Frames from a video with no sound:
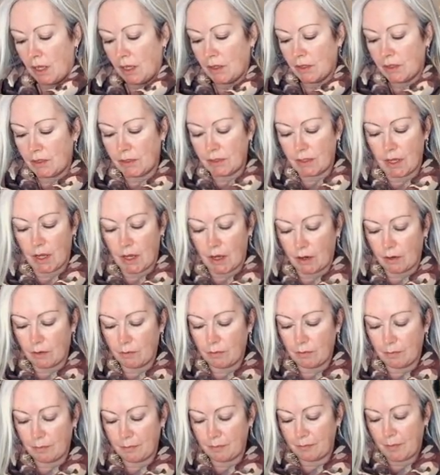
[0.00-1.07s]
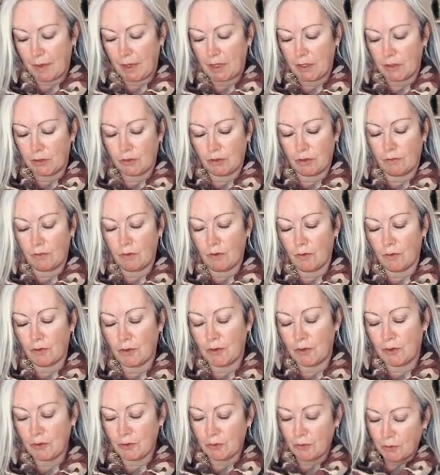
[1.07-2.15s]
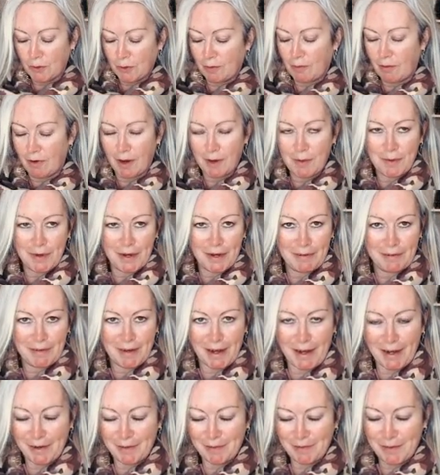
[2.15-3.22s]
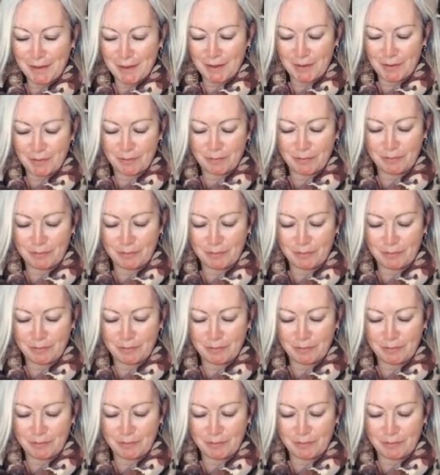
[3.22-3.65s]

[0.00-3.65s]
So making sure I've got the door the right way around.